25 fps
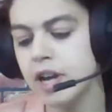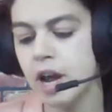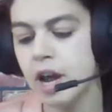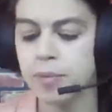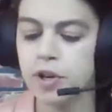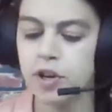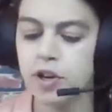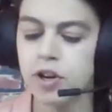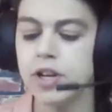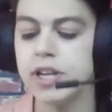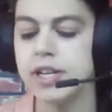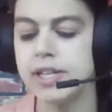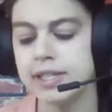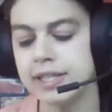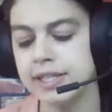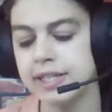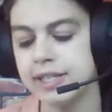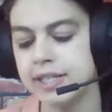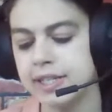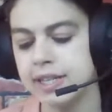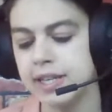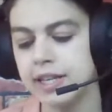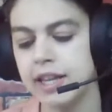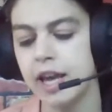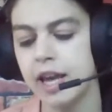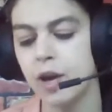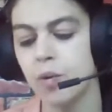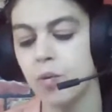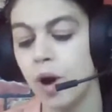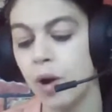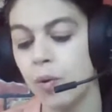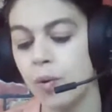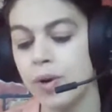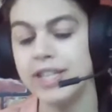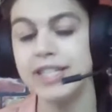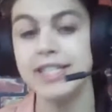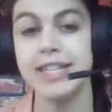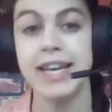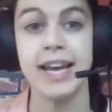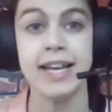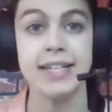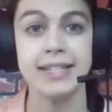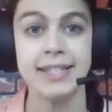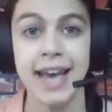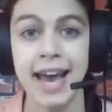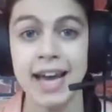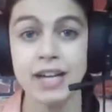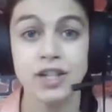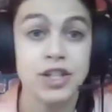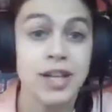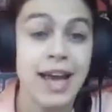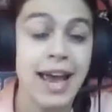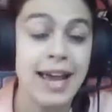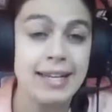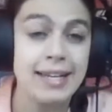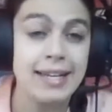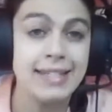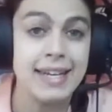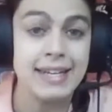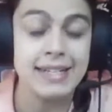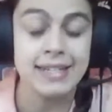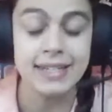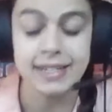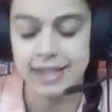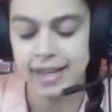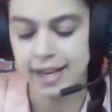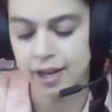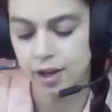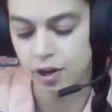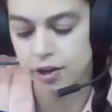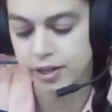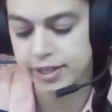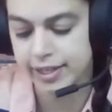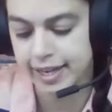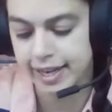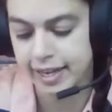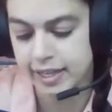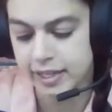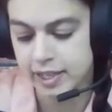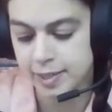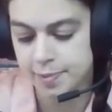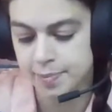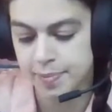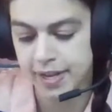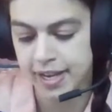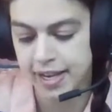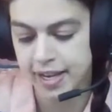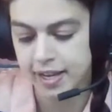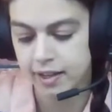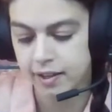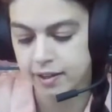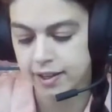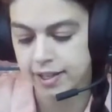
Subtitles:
I'm curious to see like what would hashtag dancing or dance be.